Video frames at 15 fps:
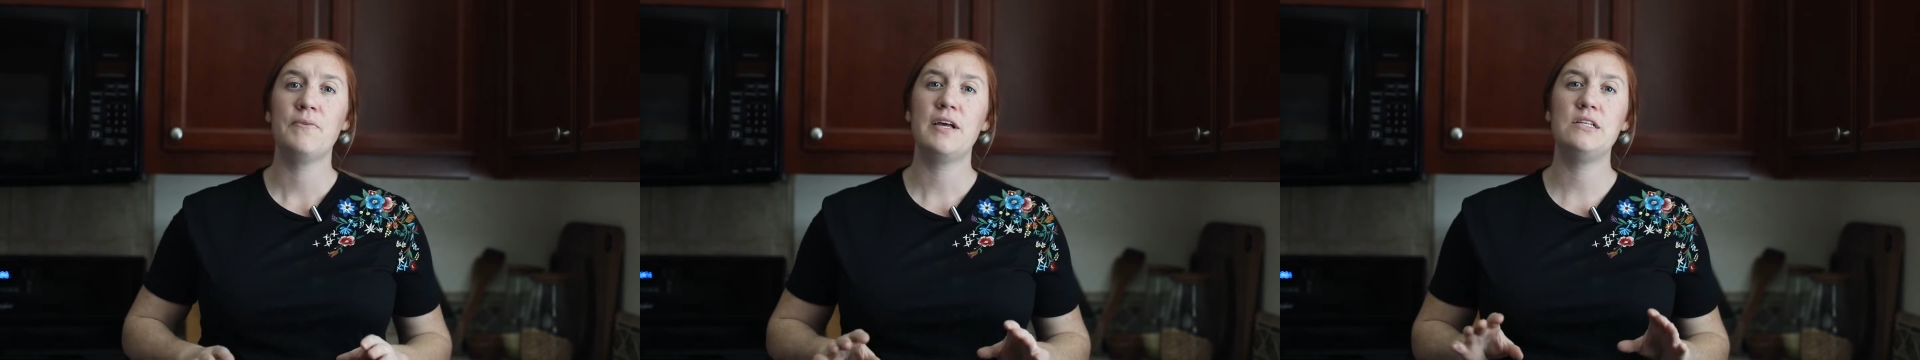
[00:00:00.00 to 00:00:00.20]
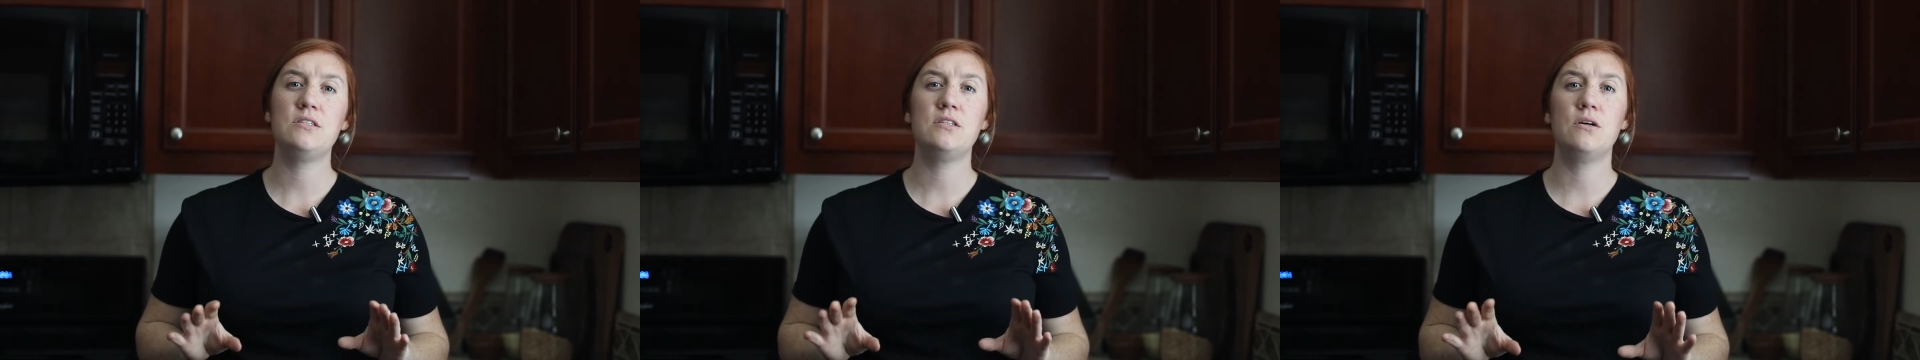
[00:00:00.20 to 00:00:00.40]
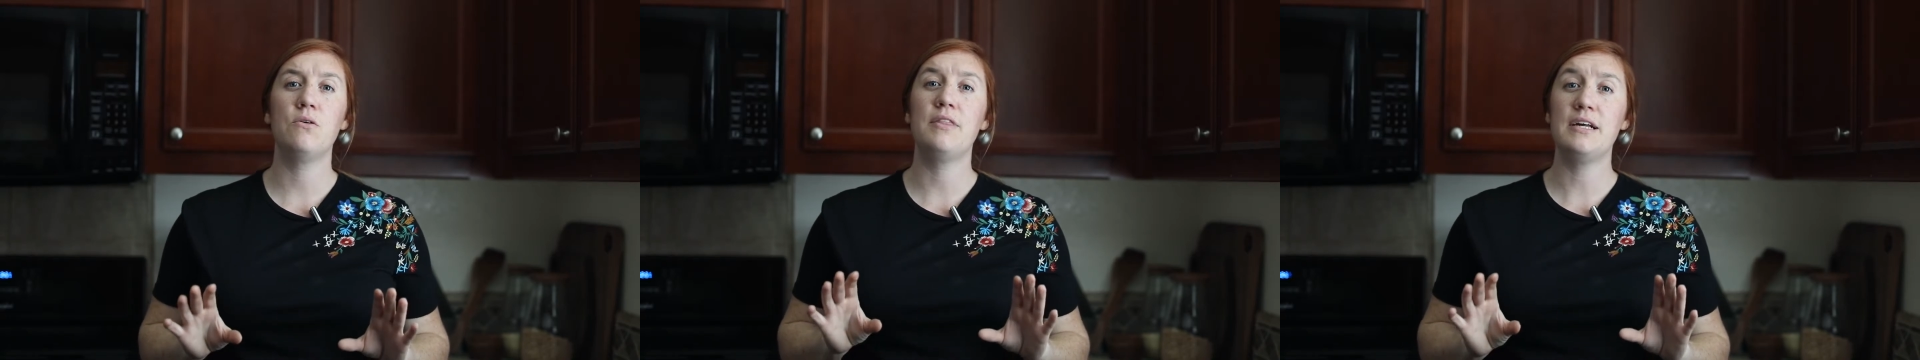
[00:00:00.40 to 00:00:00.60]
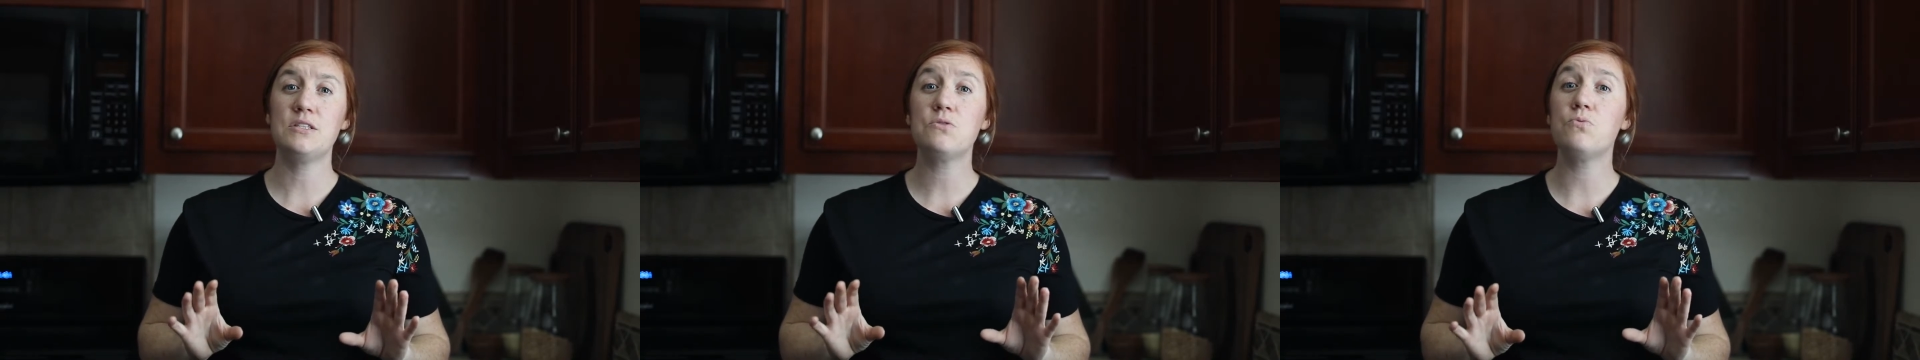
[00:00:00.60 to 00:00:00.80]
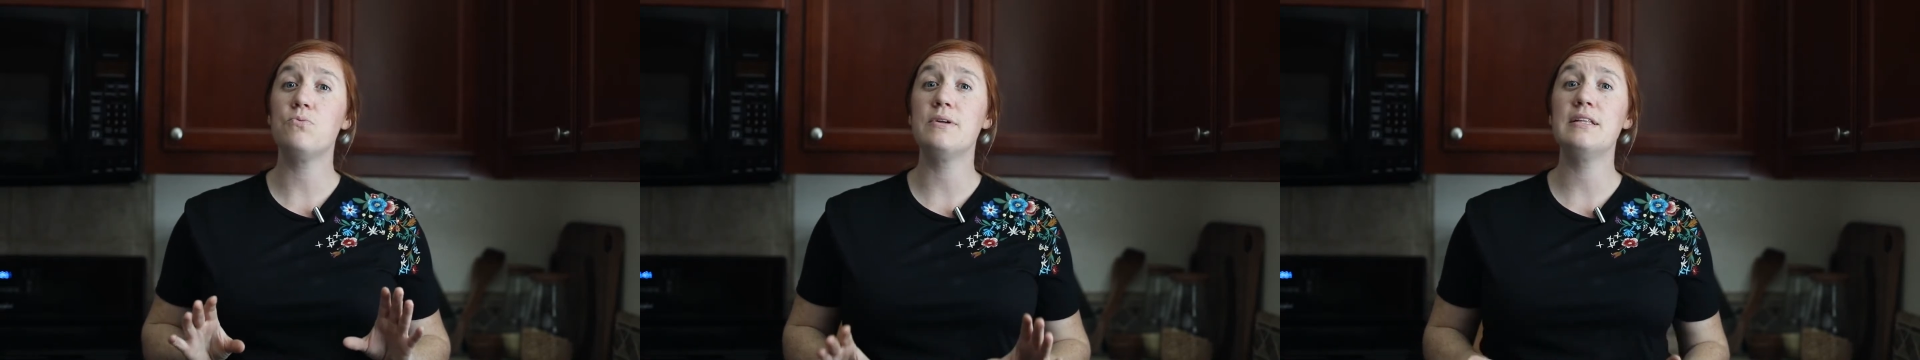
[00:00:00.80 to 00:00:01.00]
and so
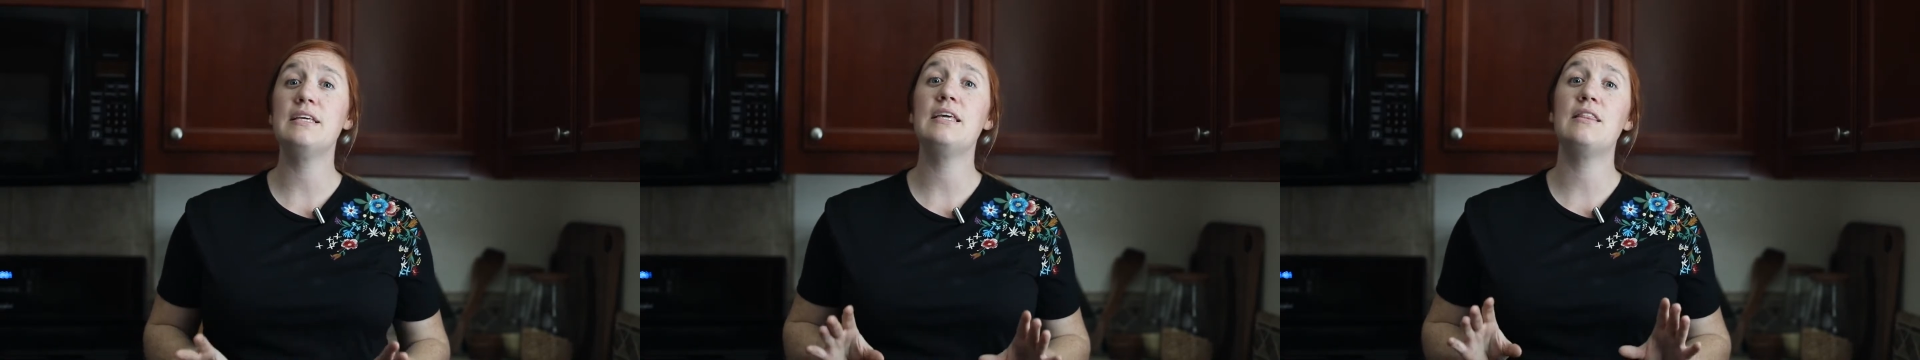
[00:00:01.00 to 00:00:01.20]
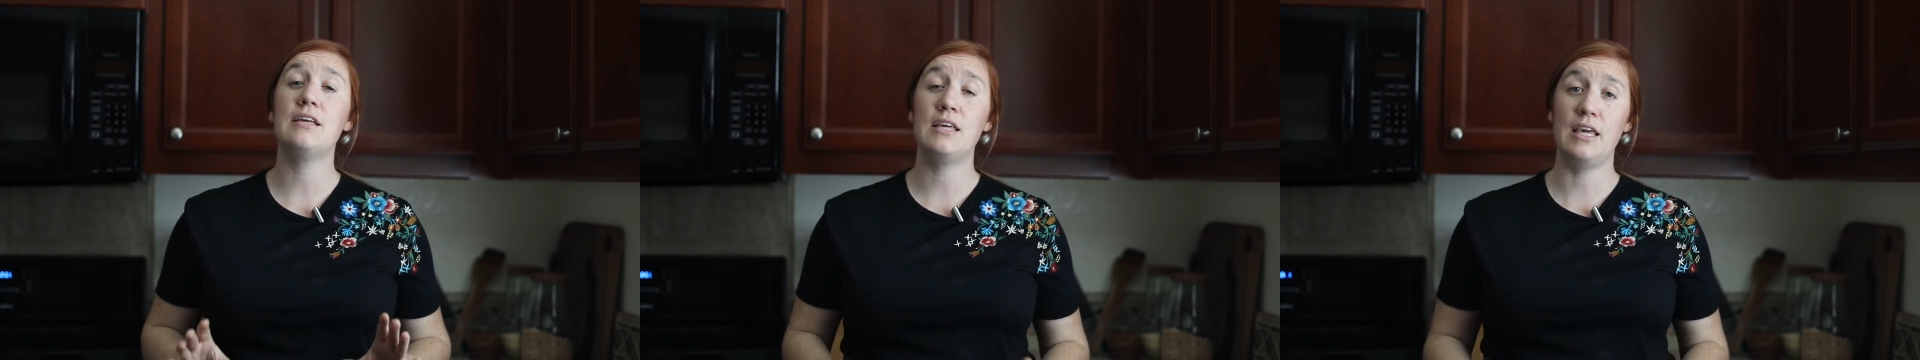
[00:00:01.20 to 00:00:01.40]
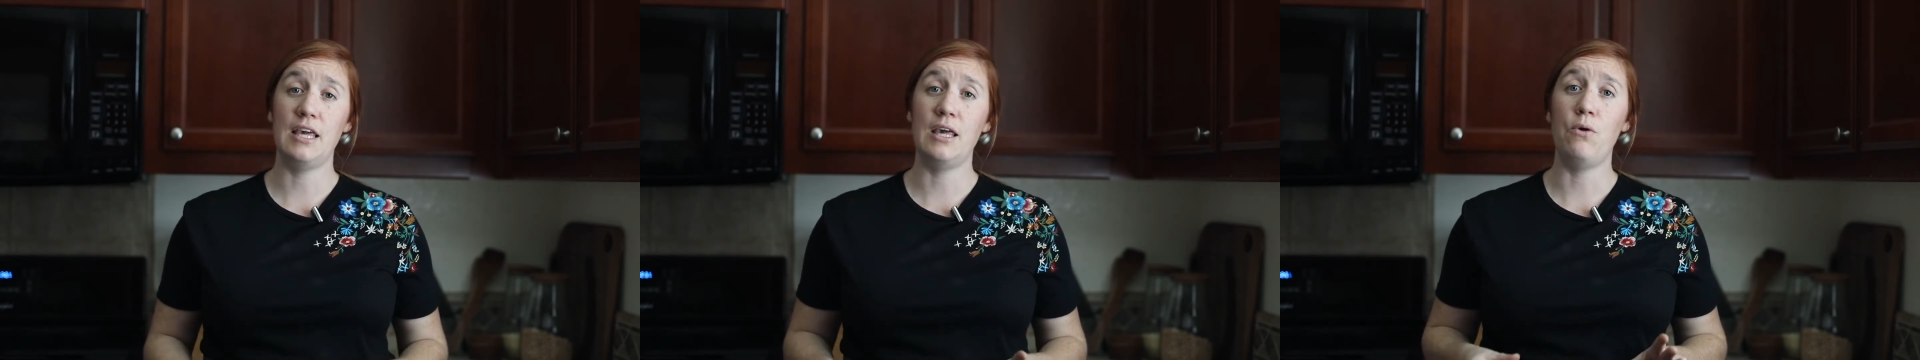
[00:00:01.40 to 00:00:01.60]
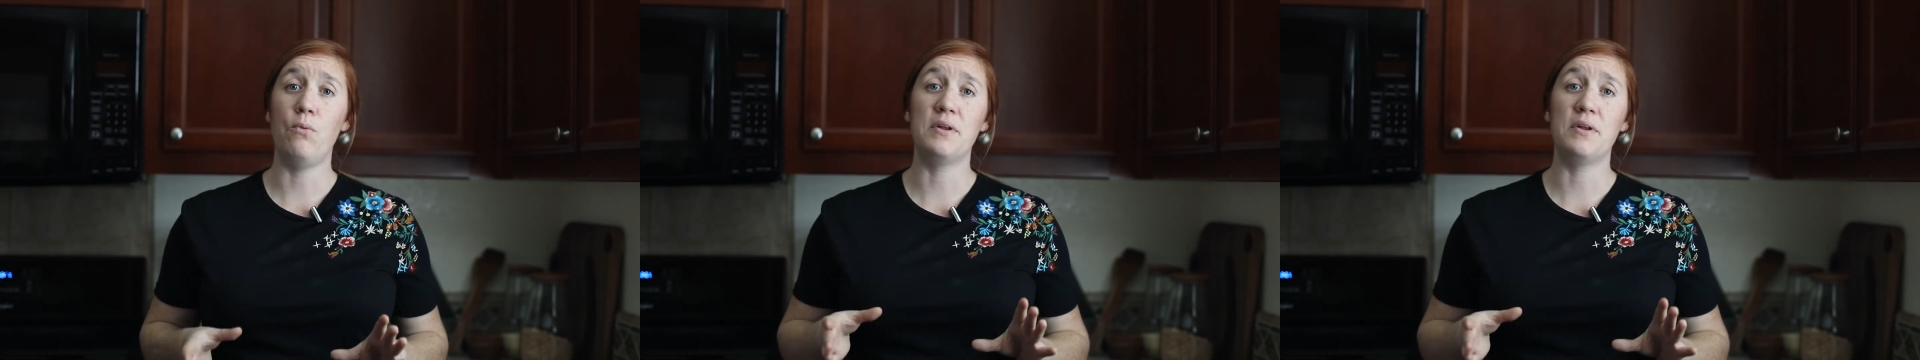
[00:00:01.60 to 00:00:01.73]
that's really the key